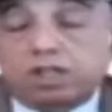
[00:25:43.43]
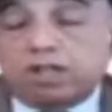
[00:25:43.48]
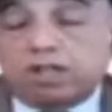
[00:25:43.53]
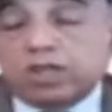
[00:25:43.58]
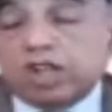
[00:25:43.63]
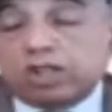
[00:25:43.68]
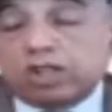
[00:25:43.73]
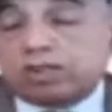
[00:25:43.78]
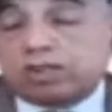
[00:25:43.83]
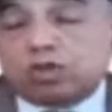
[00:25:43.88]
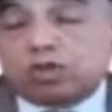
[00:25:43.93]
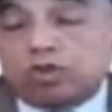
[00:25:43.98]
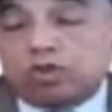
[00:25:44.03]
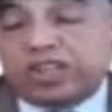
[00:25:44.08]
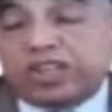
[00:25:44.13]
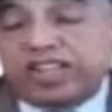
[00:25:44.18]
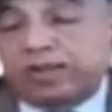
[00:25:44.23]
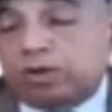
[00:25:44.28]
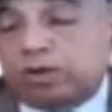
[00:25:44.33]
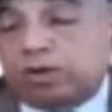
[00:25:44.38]
because
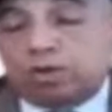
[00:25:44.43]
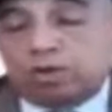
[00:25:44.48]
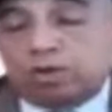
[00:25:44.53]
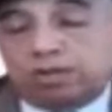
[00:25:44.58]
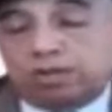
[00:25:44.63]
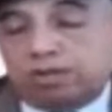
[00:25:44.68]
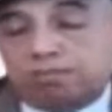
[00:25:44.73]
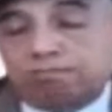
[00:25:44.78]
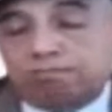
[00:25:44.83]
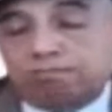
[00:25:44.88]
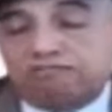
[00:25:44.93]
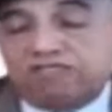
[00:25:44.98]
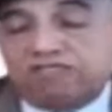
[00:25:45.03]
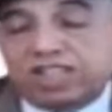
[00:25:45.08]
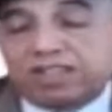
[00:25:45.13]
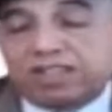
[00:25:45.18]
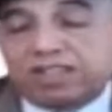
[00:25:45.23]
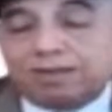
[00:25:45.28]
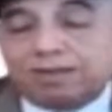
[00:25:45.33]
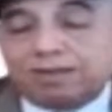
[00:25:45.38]
nobody knows
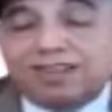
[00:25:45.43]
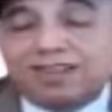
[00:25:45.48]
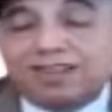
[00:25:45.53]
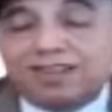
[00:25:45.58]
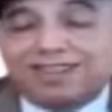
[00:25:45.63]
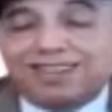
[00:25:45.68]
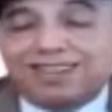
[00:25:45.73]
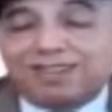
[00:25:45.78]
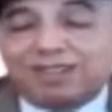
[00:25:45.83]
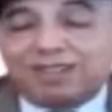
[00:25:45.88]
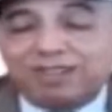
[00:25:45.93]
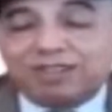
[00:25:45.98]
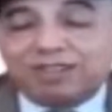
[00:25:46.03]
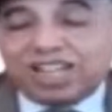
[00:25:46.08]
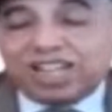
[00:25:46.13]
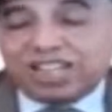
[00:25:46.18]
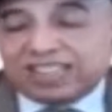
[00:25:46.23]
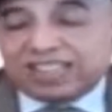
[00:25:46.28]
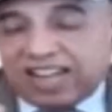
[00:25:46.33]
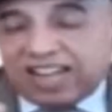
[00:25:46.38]
whether even
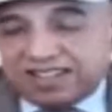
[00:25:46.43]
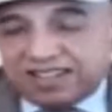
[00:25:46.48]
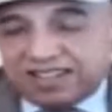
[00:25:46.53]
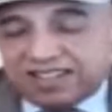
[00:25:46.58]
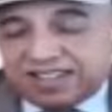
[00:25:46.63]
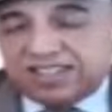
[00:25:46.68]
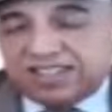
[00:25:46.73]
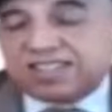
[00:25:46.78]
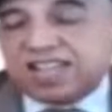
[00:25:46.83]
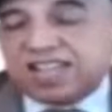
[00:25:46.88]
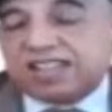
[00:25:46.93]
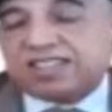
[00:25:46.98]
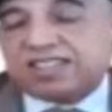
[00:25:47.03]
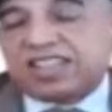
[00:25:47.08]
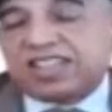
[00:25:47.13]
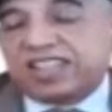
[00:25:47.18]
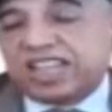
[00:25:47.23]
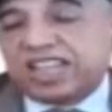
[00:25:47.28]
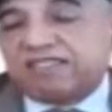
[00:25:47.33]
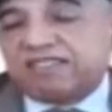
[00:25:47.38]
the scientists are
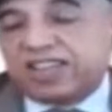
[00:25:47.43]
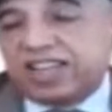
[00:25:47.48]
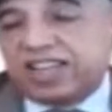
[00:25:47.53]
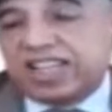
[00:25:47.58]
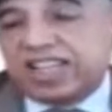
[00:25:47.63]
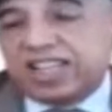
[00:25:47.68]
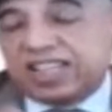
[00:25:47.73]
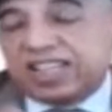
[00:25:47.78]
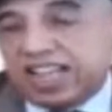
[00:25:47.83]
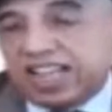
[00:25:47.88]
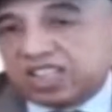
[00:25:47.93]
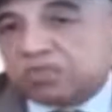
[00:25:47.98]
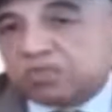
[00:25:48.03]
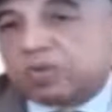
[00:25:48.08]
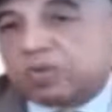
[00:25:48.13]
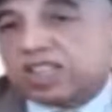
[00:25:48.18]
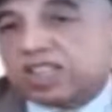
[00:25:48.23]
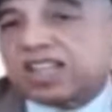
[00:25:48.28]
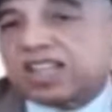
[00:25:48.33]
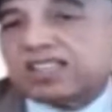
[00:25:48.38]
saying every day, the
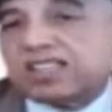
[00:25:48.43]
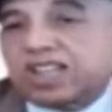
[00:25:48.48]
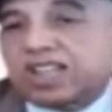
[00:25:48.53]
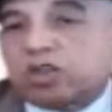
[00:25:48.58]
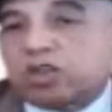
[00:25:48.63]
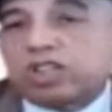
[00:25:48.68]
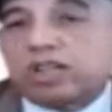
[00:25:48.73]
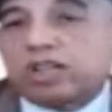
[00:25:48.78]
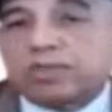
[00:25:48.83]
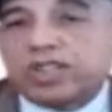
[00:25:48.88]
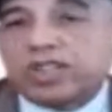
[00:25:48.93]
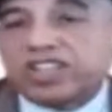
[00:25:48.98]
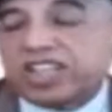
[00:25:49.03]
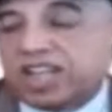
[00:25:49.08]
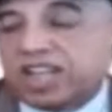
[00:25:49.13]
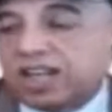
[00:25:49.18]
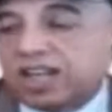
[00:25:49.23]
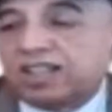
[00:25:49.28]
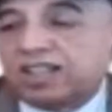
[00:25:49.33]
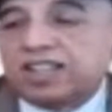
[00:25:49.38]
experts are saying on the
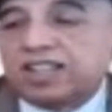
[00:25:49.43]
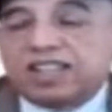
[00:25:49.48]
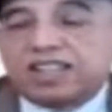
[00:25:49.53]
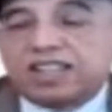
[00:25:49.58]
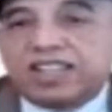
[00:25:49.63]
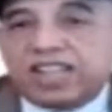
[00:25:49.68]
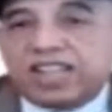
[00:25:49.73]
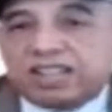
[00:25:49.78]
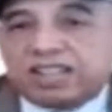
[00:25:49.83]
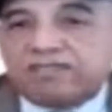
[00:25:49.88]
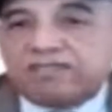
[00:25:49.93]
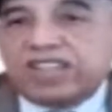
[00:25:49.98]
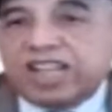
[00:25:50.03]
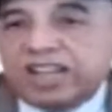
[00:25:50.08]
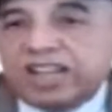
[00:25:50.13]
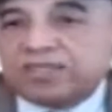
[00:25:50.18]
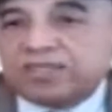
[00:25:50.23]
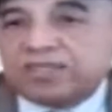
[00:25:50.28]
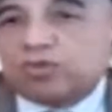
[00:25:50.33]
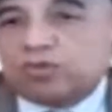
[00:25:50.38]
media that we
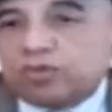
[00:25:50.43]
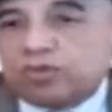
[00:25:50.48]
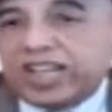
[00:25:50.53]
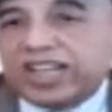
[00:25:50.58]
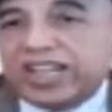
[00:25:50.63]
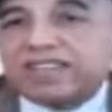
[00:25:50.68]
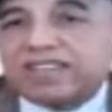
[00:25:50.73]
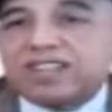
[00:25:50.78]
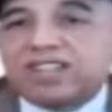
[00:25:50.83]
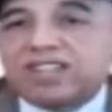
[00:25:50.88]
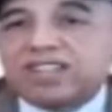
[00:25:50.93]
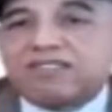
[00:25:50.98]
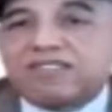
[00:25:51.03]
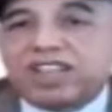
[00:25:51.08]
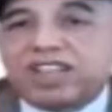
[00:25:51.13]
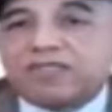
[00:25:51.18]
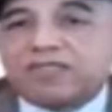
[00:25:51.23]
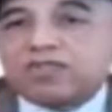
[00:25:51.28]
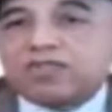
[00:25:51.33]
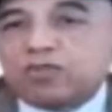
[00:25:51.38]
have to wait
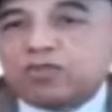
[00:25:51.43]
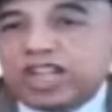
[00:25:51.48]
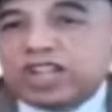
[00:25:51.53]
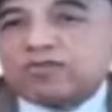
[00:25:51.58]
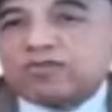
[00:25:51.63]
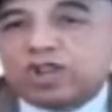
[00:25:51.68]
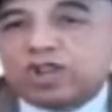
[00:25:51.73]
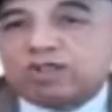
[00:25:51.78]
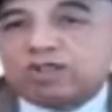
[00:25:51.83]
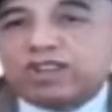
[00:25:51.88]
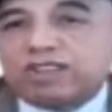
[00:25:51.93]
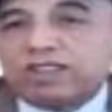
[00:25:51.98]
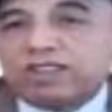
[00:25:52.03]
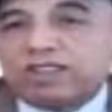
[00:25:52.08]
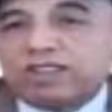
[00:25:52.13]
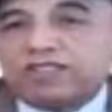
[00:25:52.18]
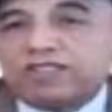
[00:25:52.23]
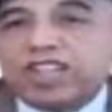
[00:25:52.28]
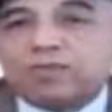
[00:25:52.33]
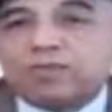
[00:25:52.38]
for 1
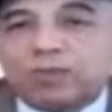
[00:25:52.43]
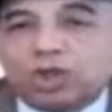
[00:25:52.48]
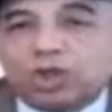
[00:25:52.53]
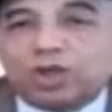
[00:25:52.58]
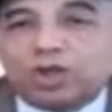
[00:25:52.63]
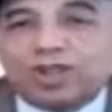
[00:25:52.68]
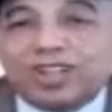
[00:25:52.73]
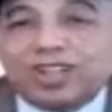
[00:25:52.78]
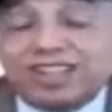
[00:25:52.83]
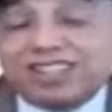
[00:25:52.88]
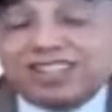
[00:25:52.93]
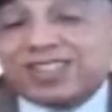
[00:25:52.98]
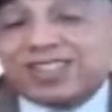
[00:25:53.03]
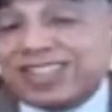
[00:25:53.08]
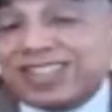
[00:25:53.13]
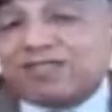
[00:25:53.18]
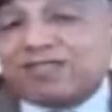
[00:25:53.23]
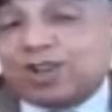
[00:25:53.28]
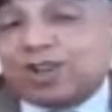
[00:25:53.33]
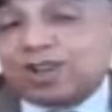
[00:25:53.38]
week more,
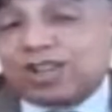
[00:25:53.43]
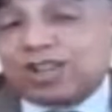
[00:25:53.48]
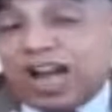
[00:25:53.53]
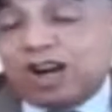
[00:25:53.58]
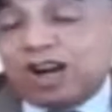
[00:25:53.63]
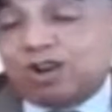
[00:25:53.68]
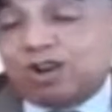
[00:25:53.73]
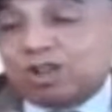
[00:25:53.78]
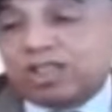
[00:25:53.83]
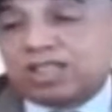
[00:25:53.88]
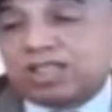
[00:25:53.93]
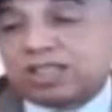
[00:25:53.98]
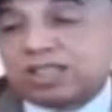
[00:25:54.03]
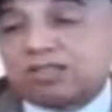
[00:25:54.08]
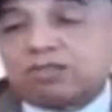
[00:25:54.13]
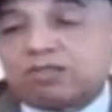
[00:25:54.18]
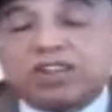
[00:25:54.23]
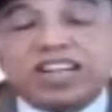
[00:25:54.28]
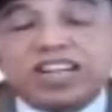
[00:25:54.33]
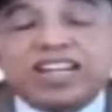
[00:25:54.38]
see how this
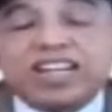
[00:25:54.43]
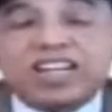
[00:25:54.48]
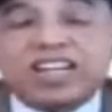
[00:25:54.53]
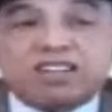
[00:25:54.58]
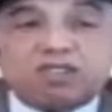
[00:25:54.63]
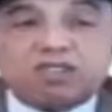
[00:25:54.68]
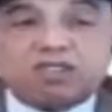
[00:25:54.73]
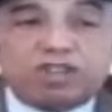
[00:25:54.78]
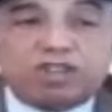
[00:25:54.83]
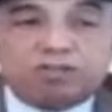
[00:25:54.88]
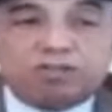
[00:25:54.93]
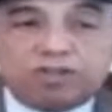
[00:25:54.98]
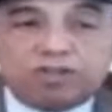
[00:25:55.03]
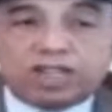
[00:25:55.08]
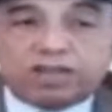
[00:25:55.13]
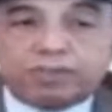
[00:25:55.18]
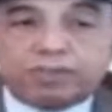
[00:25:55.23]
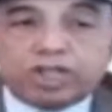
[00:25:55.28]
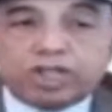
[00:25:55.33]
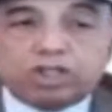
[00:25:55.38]
variant will
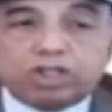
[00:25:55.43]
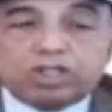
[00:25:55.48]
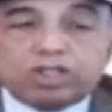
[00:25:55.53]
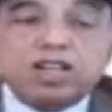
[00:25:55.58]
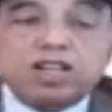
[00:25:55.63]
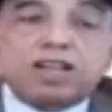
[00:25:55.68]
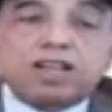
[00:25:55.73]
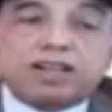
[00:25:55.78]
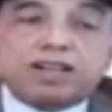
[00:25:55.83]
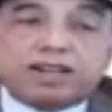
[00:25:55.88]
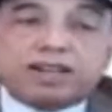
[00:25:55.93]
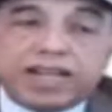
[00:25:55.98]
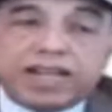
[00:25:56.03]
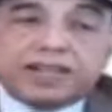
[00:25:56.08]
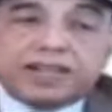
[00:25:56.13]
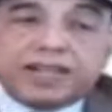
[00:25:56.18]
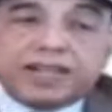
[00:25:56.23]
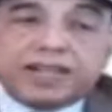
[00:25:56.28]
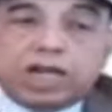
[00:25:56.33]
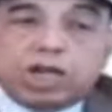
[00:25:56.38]
work, because right
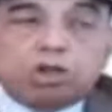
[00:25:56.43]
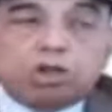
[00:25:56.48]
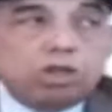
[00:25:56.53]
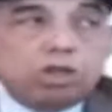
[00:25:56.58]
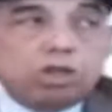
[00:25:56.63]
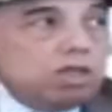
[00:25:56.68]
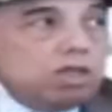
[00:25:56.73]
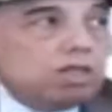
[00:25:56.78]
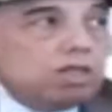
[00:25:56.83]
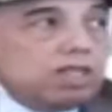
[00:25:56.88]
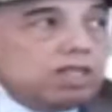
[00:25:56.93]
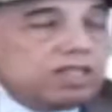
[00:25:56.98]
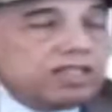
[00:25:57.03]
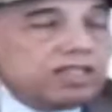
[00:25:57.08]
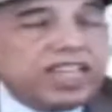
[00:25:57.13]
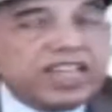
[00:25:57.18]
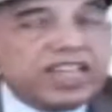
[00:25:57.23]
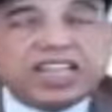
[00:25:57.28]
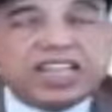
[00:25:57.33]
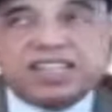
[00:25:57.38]
now the
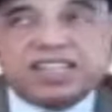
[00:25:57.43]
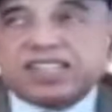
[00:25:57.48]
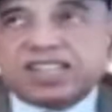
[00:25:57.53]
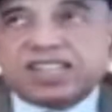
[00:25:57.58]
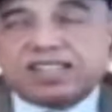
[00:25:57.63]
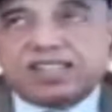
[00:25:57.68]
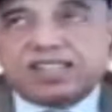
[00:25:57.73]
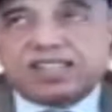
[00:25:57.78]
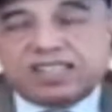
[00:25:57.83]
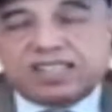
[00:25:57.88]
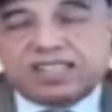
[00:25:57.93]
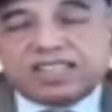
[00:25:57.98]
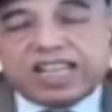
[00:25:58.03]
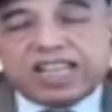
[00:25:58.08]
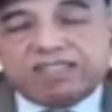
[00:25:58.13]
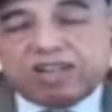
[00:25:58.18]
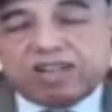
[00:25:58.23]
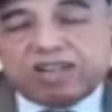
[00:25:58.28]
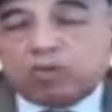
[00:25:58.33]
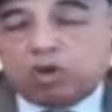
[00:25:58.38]
thing is that it is
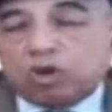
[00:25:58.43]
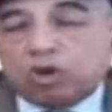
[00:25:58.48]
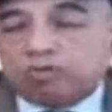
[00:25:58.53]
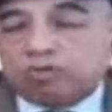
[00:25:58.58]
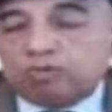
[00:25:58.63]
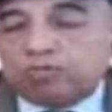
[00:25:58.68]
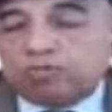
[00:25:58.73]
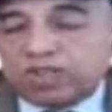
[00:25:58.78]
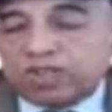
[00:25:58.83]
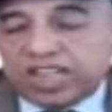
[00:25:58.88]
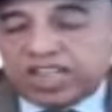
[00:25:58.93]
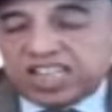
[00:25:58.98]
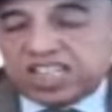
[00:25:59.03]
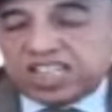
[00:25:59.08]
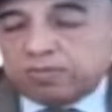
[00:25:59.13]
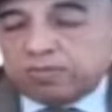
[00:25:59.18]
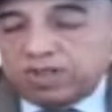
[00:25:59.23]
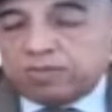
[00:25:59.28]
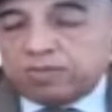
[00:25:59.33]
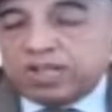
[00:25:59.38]
having more
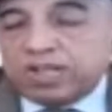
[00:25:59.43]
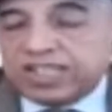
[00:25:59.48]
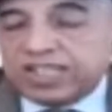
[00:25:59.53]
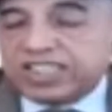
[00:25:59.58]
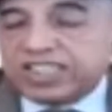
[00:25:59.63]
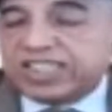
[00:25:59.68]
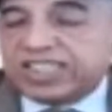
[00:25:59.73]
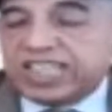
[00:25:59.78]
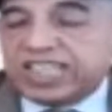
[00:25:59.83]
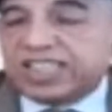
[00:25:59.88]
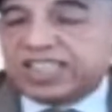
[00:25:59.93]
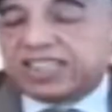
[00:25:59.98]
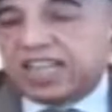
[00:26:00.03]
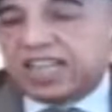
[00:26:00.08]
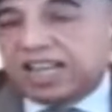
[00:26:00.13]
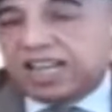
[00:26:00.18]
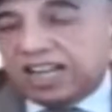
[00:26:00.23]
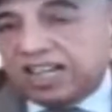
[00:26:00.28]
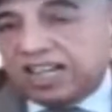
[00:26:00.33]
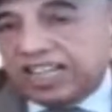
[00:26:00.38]
transmissibility than
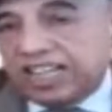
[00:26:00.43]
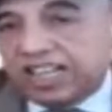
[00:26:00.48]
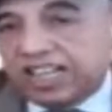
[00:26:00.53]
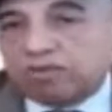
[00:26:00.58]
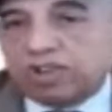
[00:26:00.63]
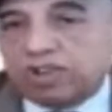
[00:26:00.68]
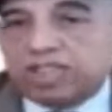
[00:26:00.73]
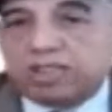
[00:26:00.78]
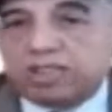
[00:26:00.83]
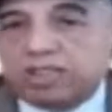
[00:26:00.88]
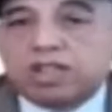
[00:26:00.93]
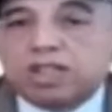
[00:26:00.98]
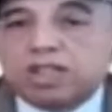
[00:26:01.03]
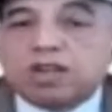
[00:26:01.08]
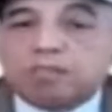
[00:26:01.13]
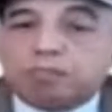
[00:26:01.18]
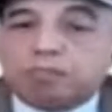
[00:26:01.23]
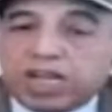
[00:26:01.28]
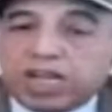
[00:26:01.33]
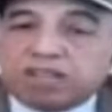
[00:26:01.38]
the earlier one,
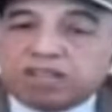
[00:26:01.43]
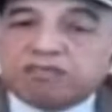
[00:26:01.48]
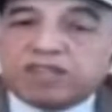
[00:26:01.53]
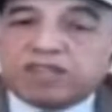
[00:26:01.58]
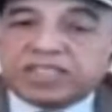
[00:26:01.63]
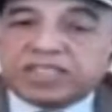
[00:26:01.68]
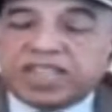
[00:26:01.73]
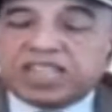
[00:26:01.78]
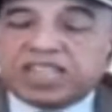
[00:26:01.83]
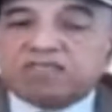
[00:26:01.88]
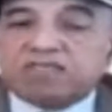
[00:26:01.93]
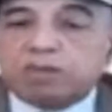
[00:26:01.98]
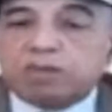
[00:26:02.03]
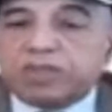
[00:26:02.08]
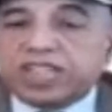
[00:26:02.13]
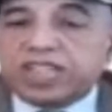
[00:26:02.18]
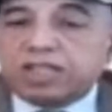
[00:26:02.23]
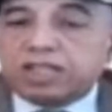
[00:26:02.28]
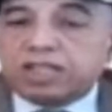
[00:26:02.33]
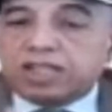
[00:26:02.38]
but whether it will
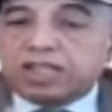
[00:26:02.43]
be